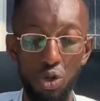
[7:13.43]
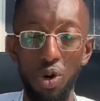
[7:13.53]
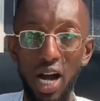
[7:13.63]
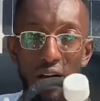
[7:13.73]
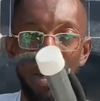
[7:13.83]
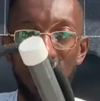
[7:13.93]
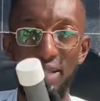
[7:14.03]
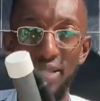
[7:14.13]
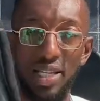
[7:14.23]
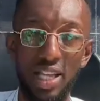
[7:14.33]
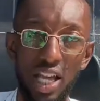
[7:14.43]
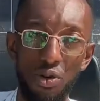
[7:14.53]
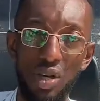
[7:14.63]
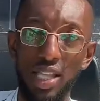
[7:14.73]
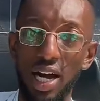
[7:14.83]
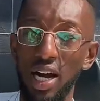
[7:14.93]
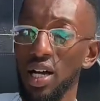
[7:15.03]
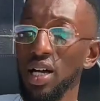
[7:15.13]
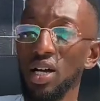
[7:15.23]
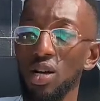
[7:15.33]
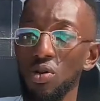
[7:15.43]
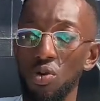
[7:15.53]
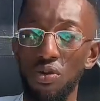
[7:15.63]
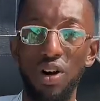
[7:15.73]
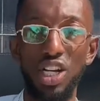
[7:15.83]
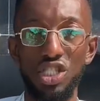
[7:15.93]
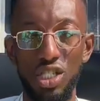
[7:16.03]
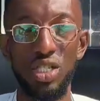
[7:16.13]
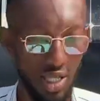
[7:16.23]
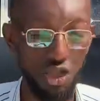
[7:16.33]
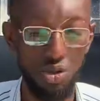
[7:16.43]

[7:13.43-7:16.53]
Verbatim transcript: you how this aerator will function.